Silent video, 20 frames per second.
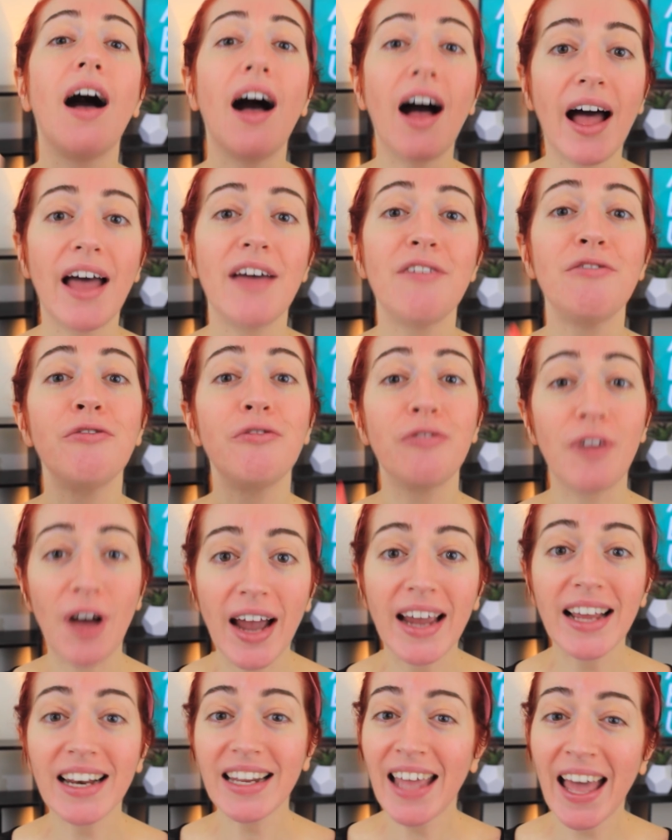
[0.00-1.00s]
I've
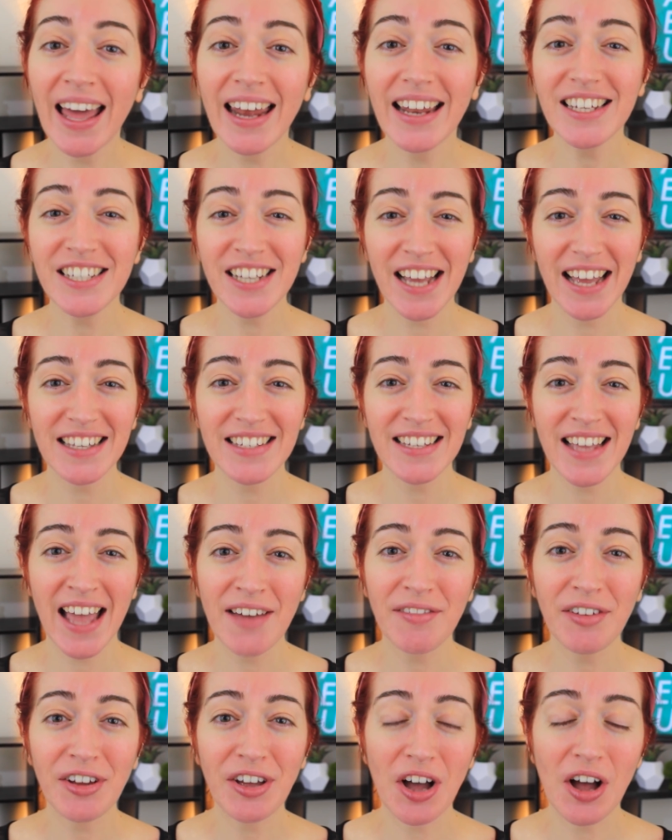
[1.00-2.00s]
finally had a chance to
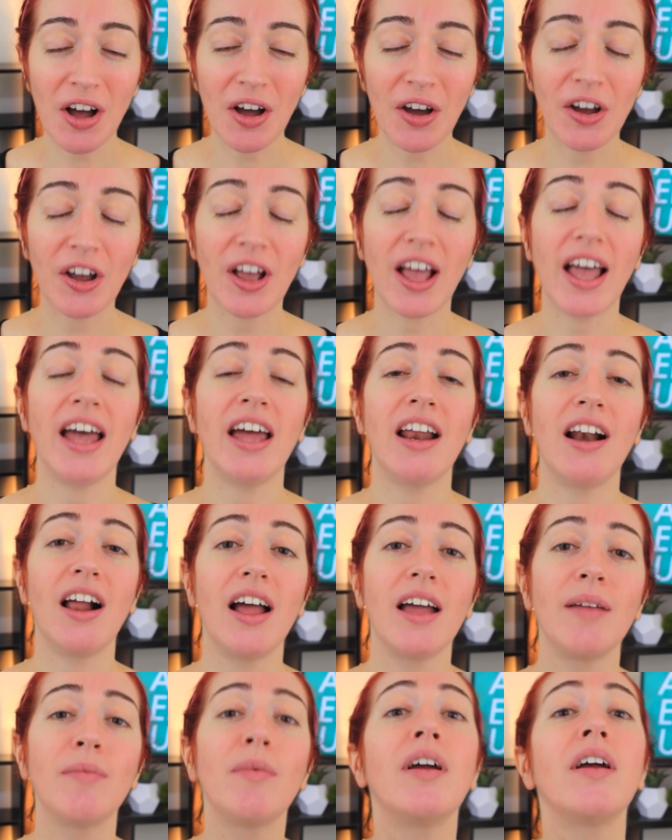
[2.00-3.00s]
have a go and
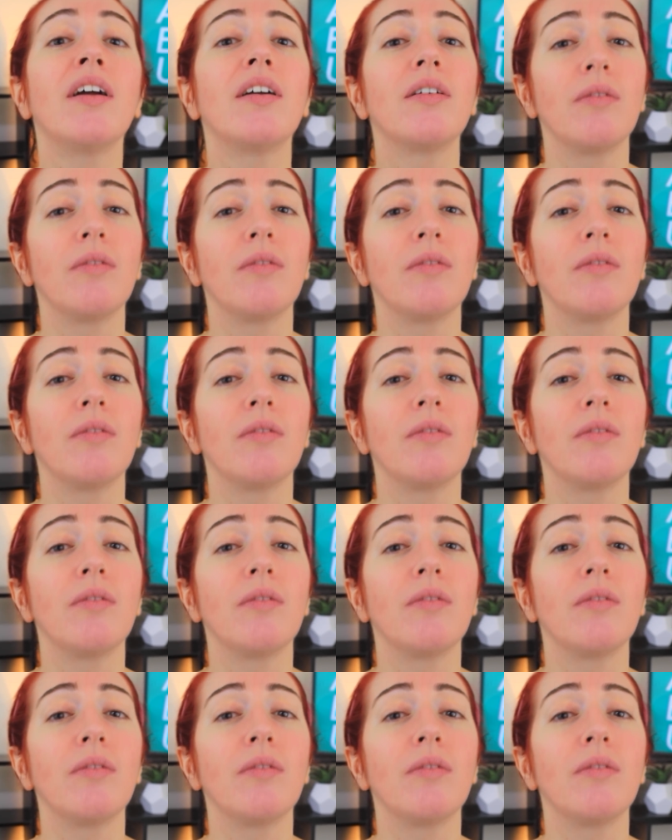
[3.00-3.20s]
I'm